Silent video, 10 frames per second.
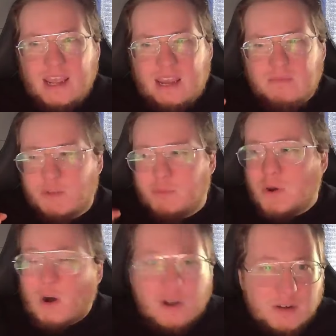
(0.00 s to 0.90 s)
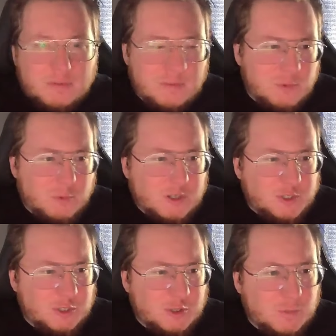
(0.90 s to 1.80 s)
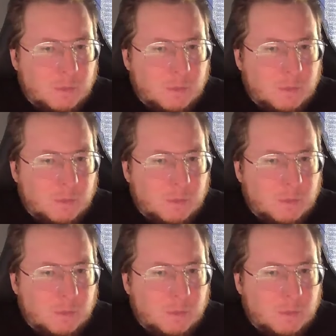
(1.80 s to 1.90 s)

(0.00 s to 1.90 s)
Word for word: him departing from The Witcher